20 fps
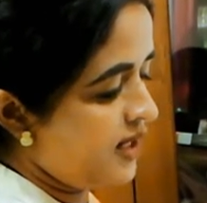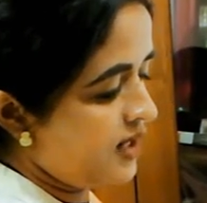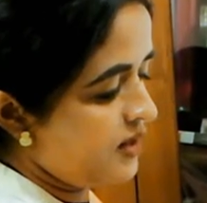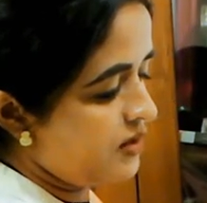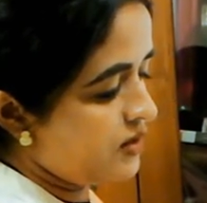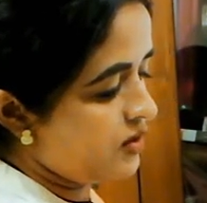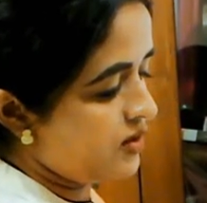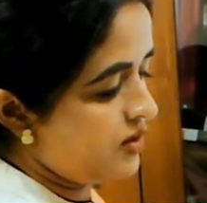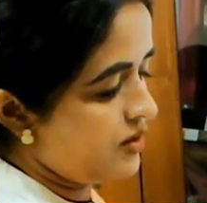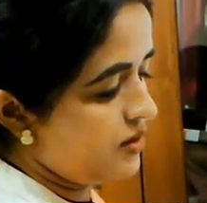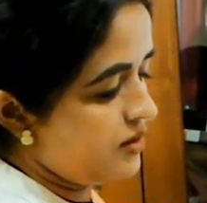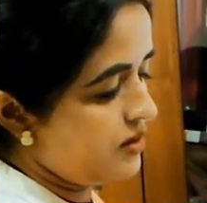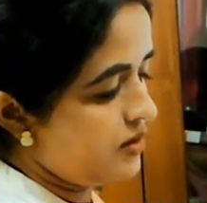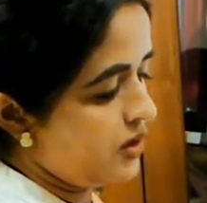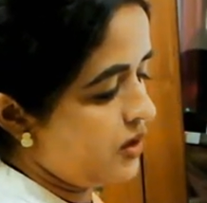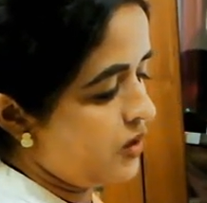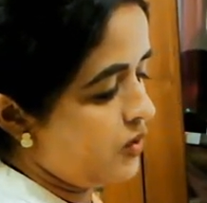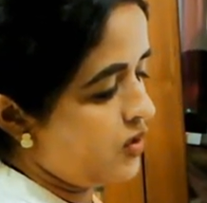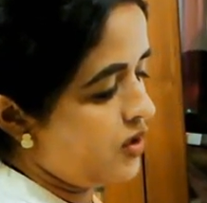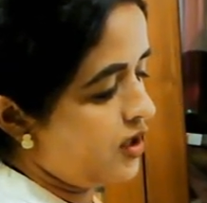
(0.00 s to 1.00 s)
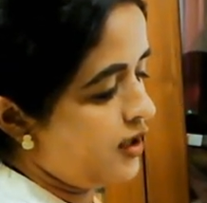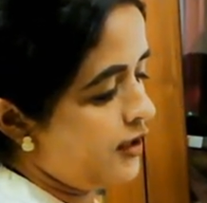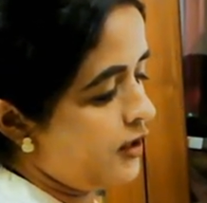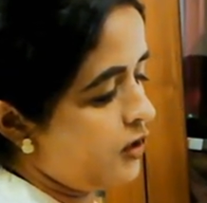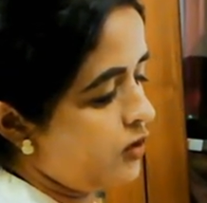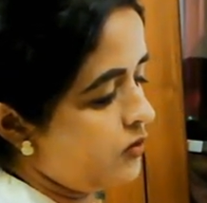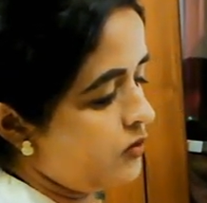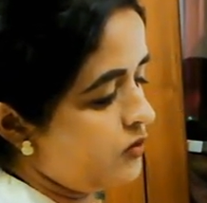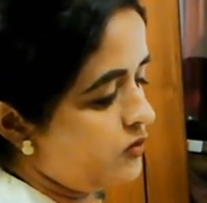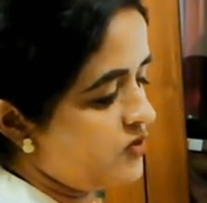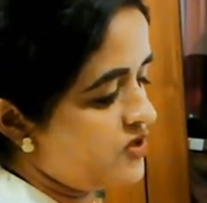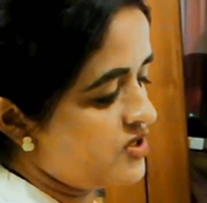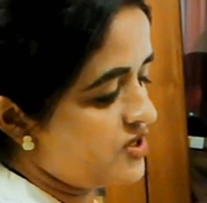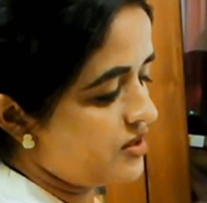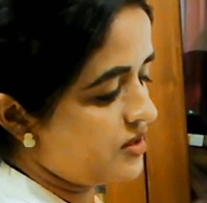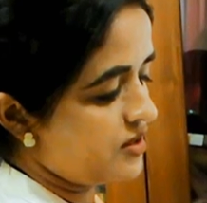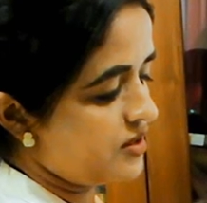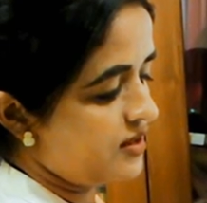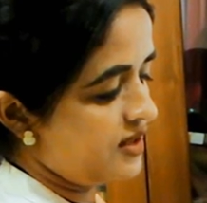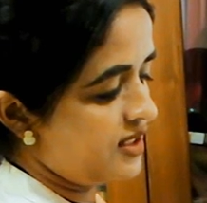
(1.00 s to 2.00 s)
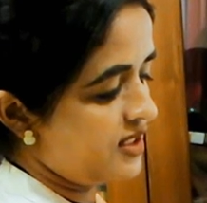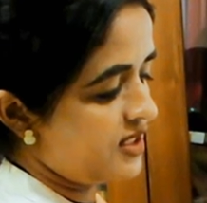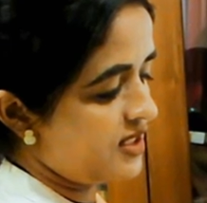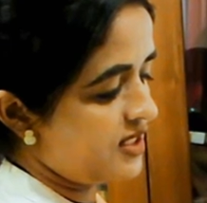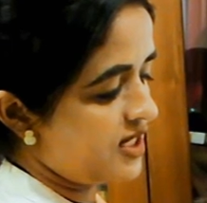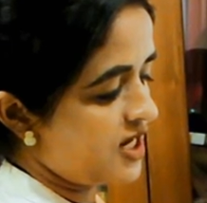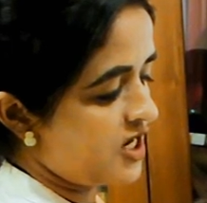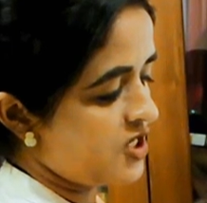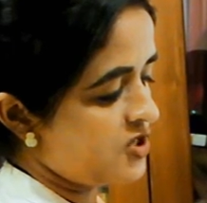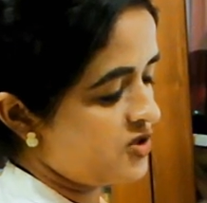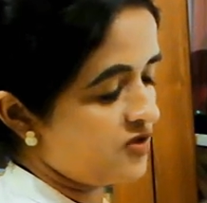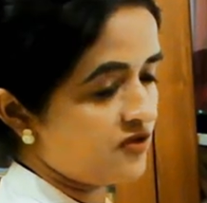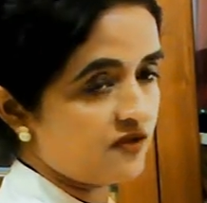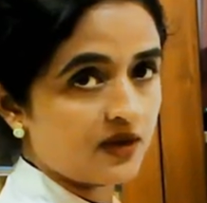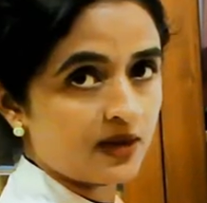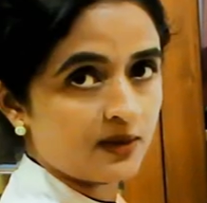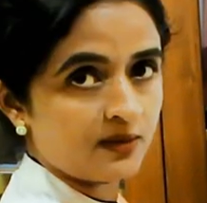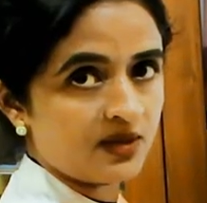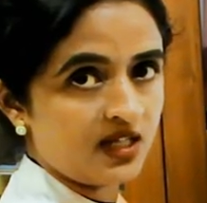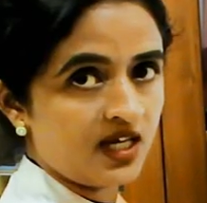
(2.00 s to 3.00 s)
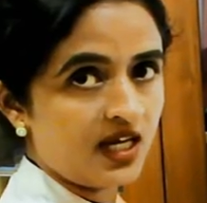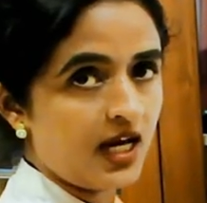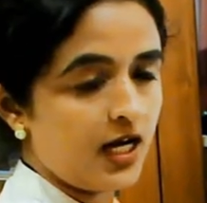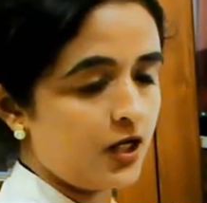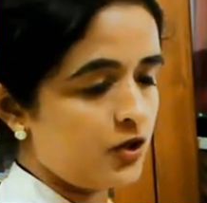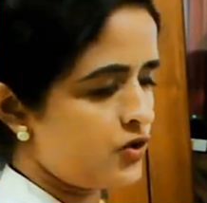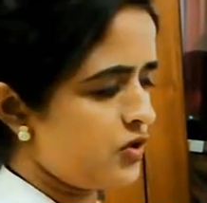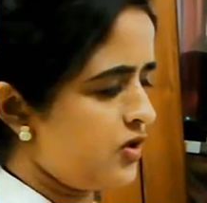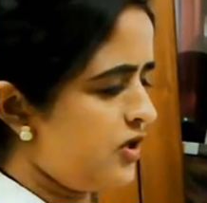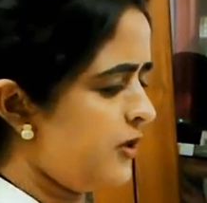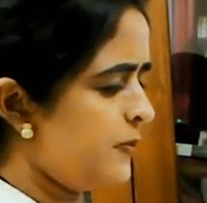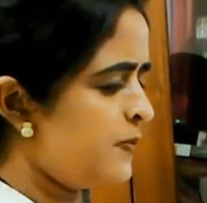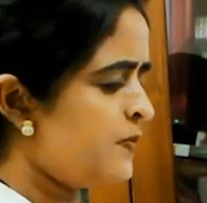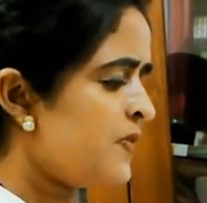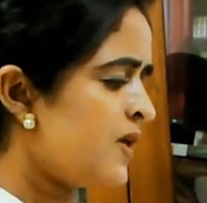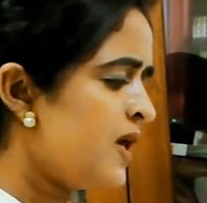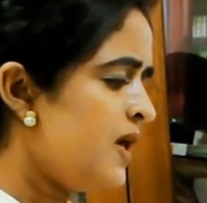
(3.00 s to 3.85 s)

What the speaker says: So this is a neural tube which is detached from the ectoderm.